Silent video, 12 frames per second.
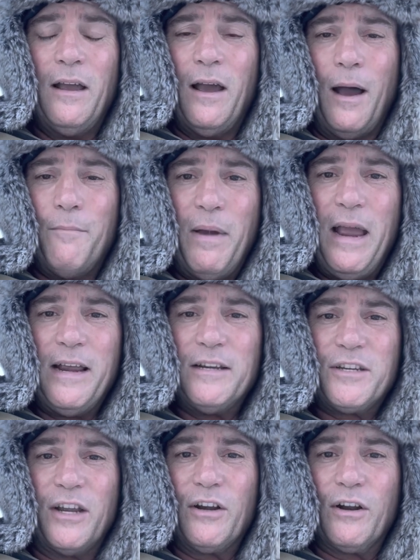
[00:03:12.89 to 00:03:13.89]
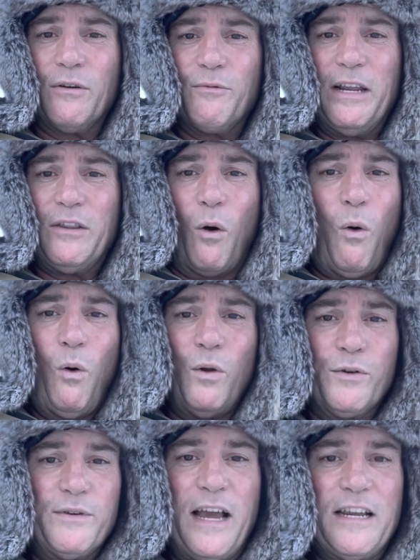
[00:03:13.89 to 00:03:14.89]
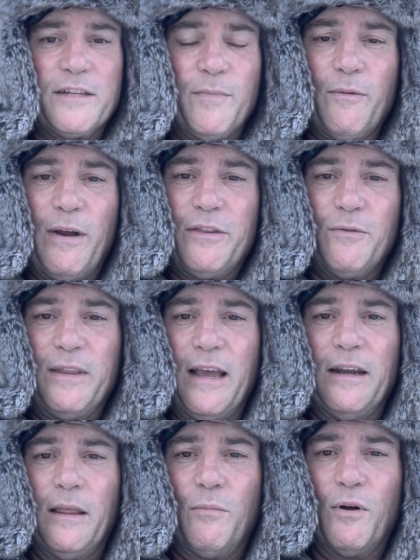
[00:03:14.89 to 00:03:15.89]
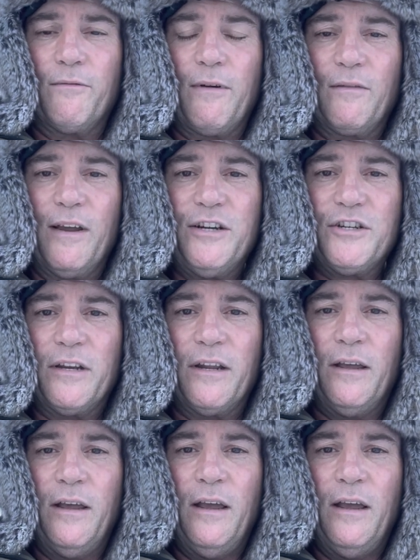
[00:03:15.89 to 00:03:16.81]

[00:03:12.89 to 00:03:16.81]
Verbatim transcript: amazed and you're going to read the whole New Testament right through the end of the book of Revelation.